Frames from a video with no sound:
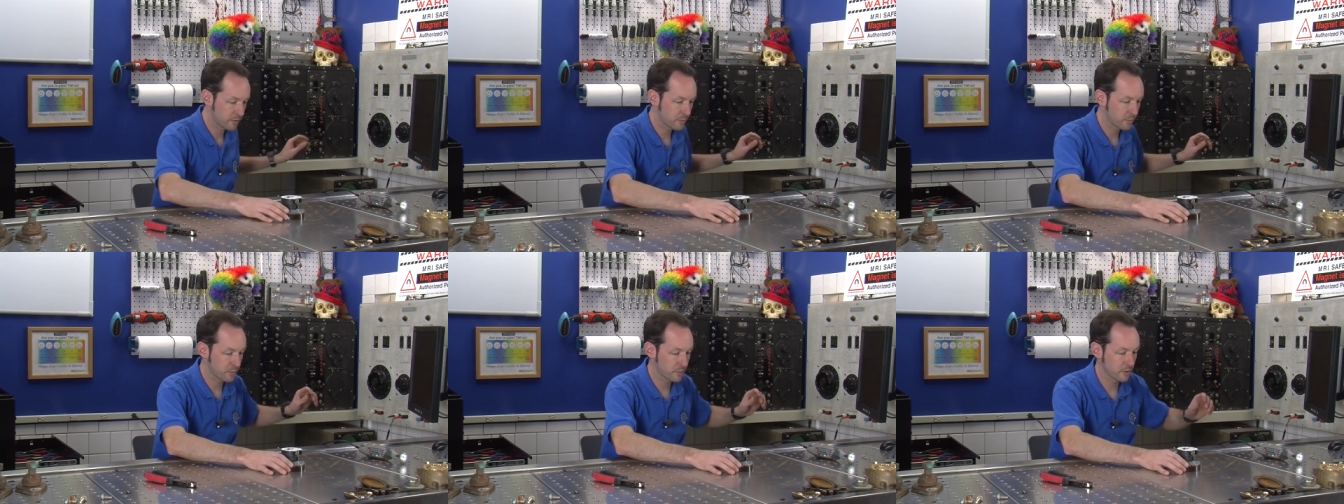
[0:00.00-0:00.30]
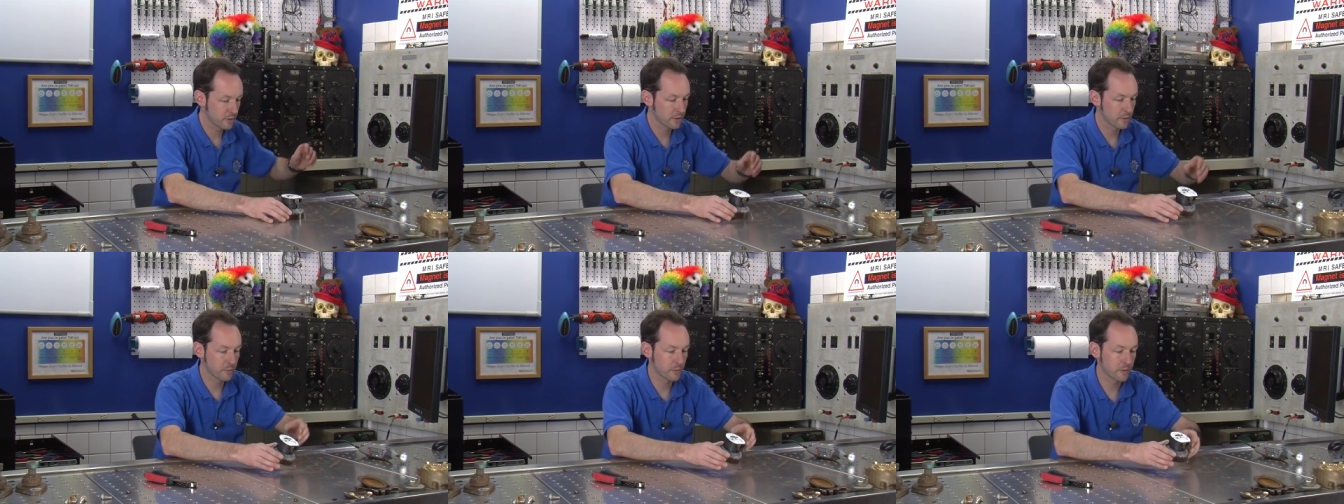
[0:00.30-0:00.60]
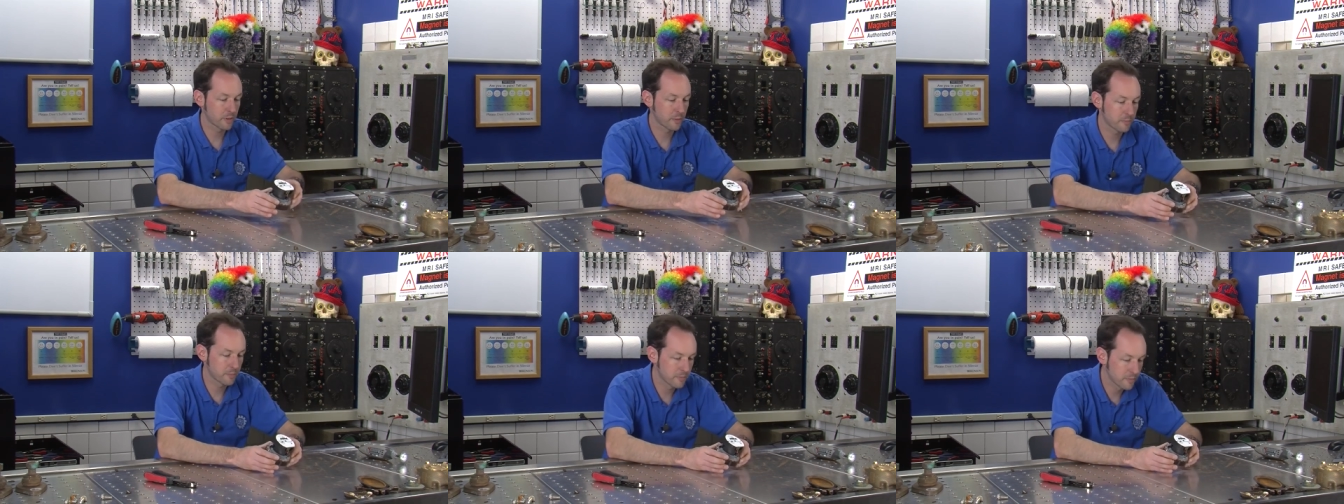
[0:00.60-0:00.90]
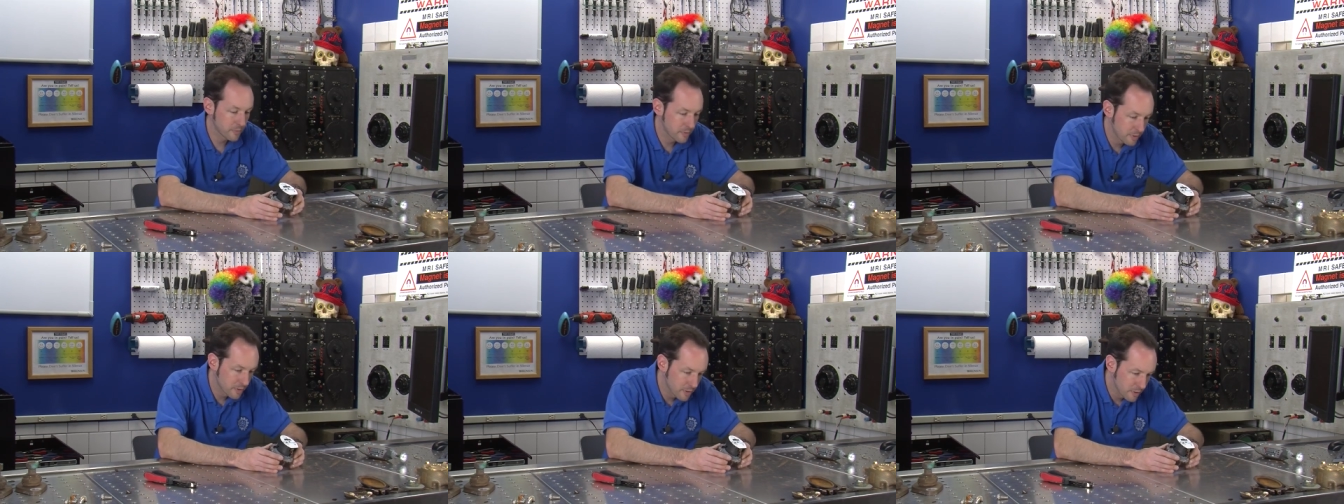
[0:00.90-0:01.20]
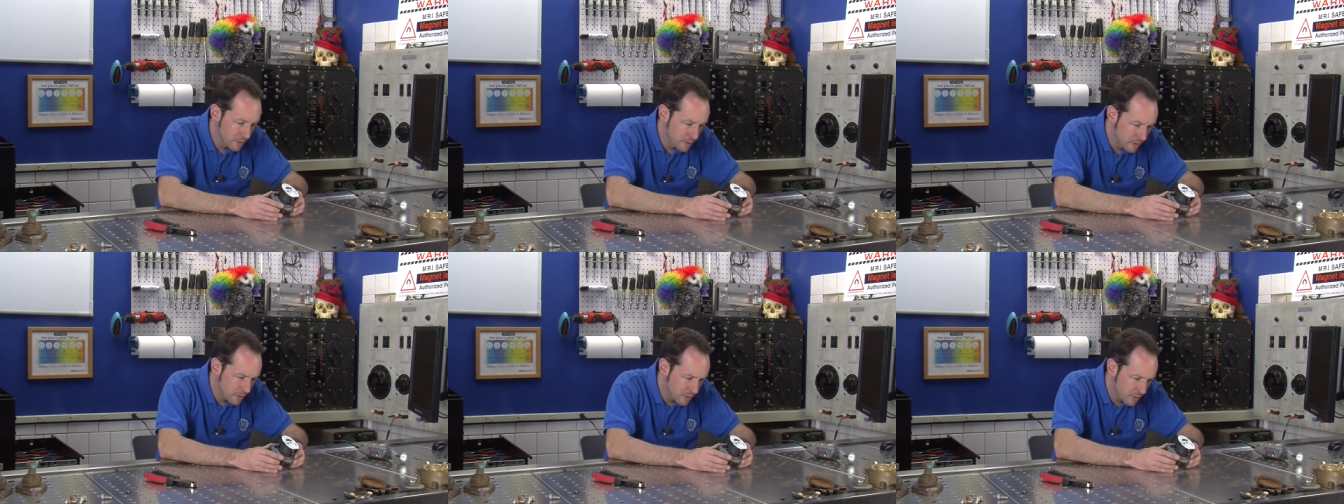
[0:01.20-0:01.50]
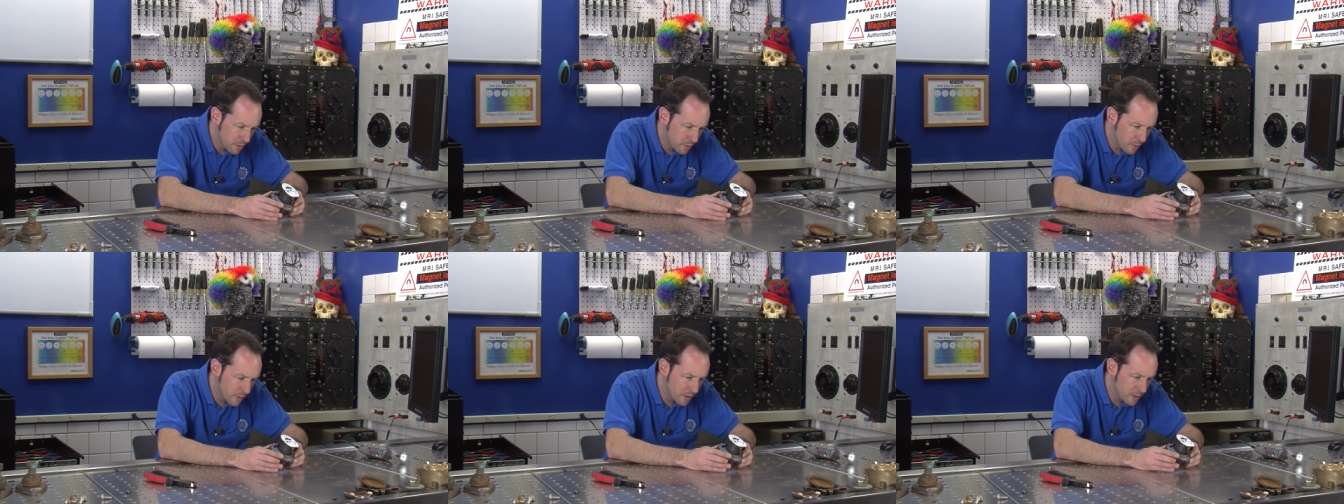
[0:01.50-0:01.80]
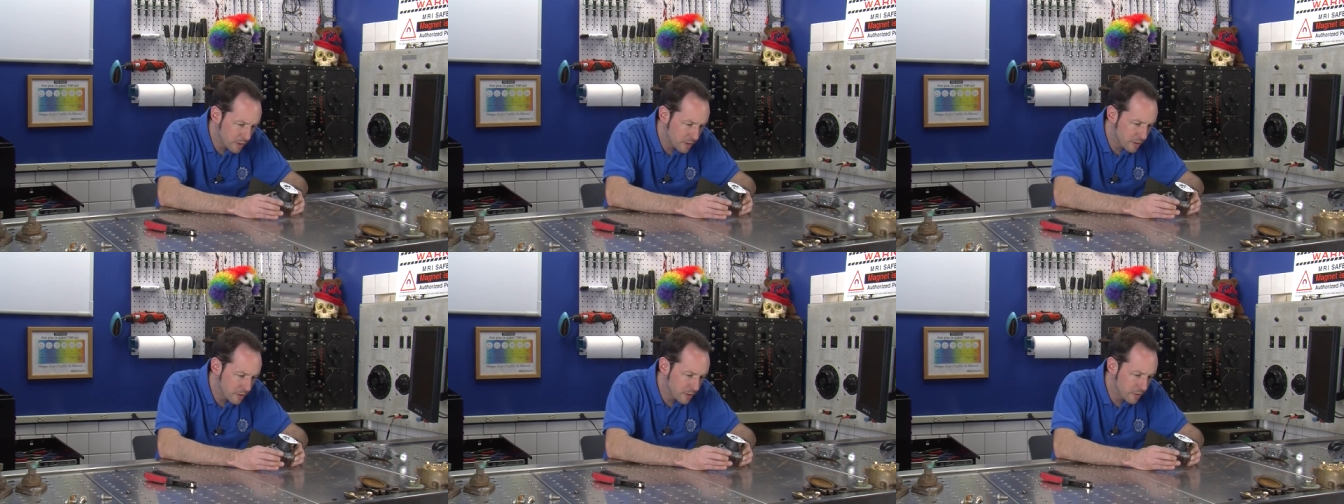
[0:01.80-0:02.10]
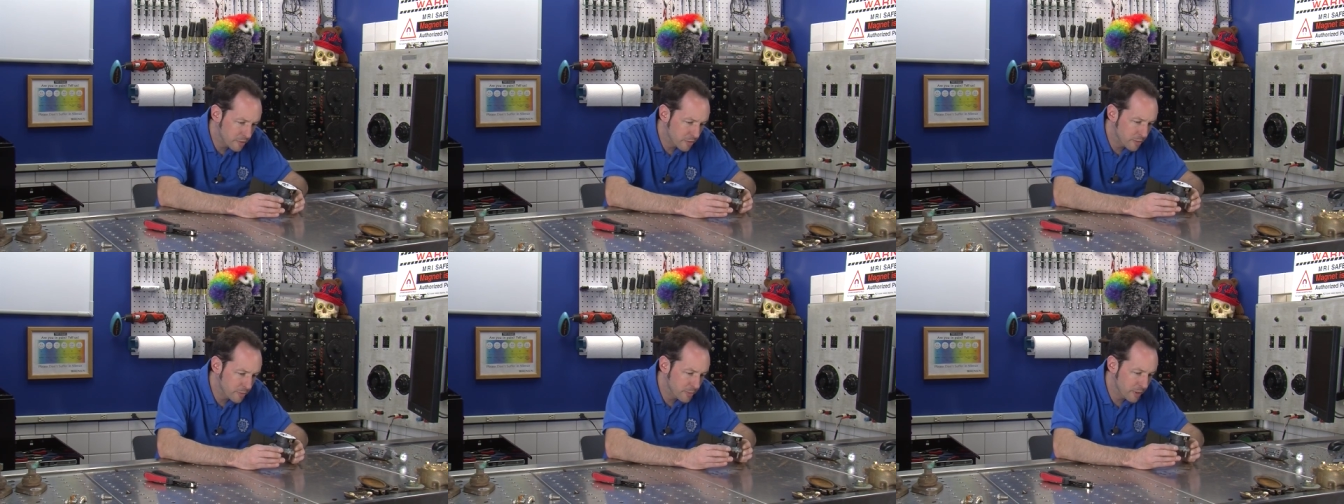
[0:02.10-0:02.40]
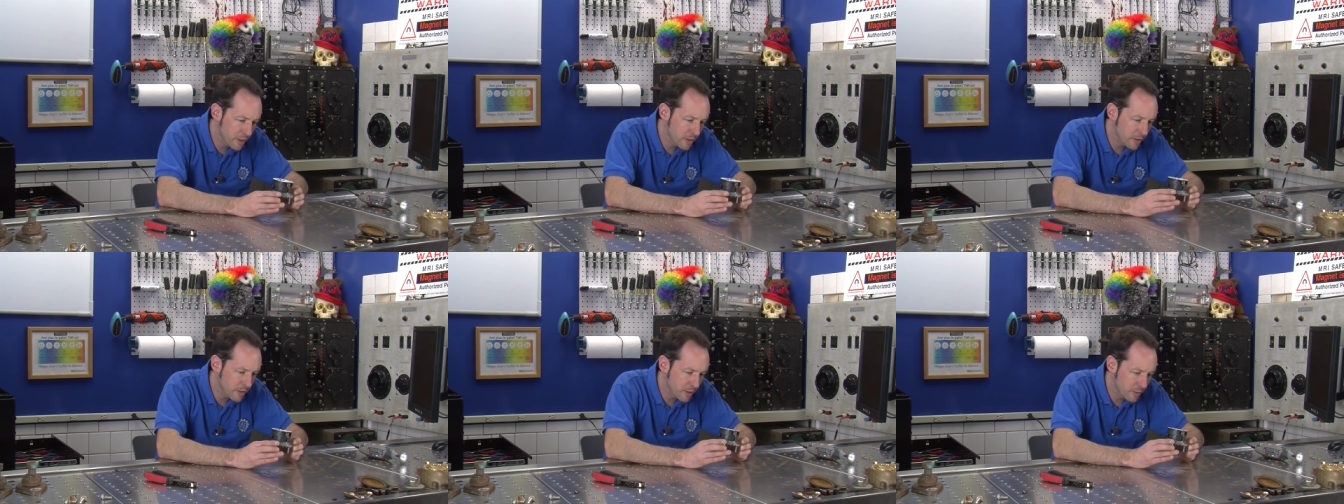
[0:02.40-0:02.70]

really what I'm quite curious about.